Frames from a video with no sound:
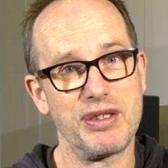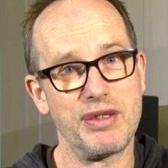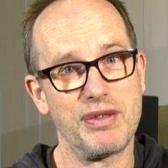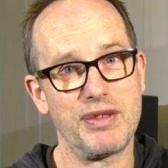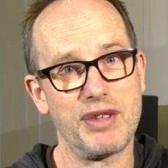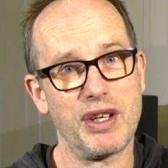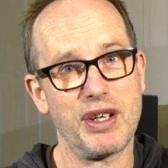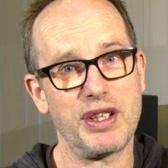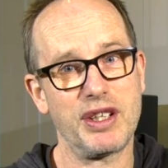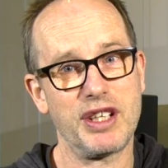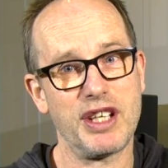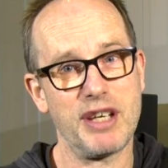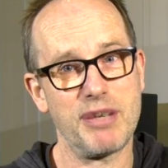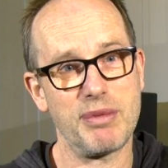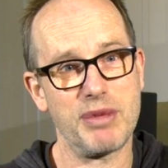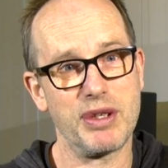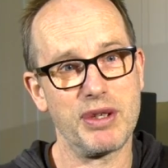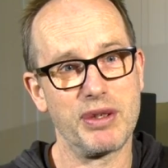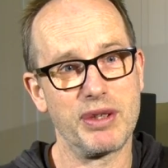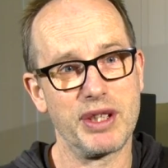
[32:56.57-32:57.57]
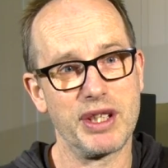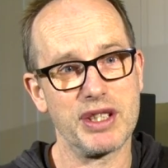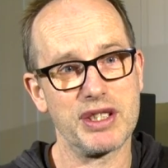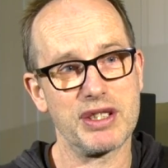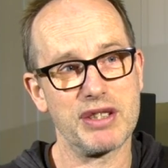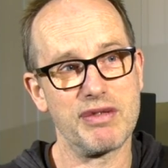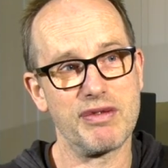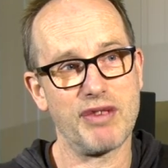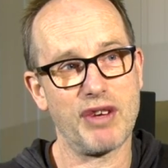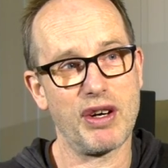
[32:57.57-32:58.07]
You've got to keep the
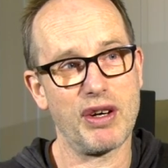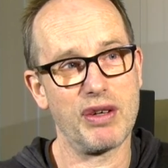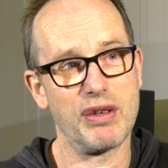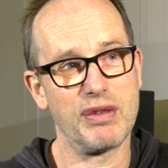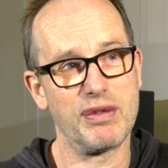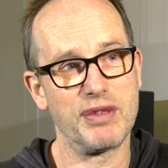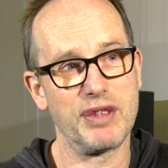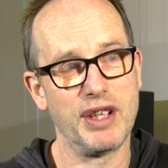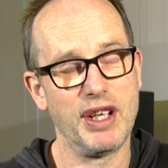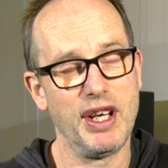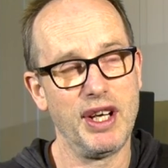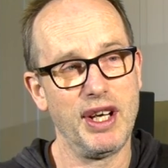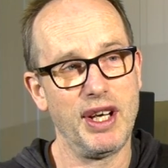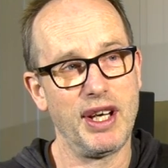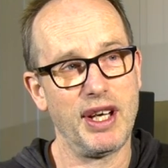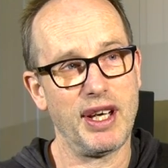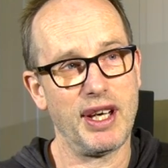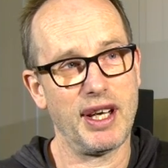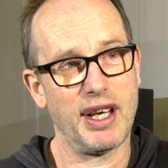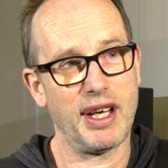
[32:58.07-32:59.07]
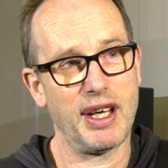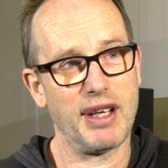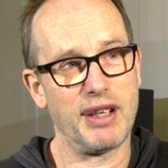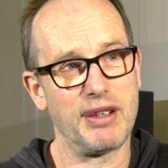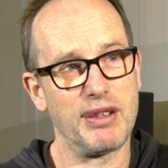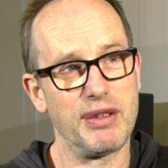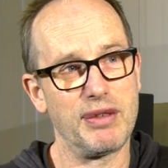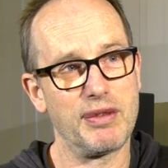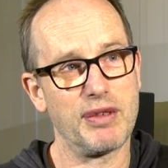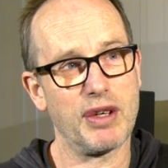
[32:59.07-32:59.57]
audience involved.
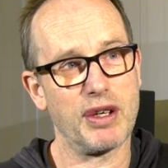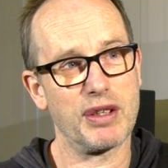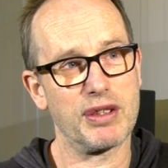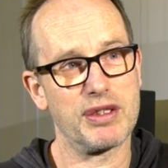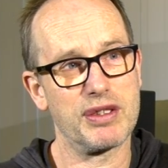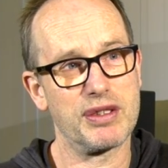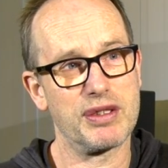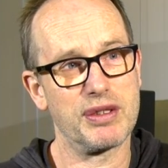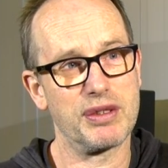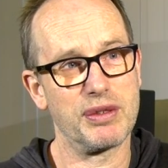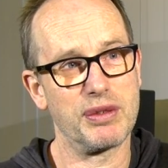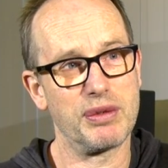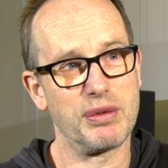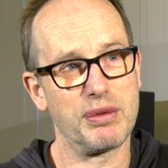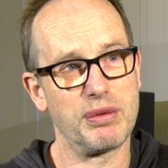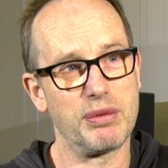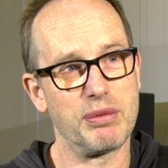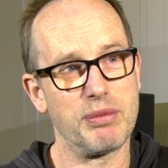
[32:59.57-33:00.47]
You've got to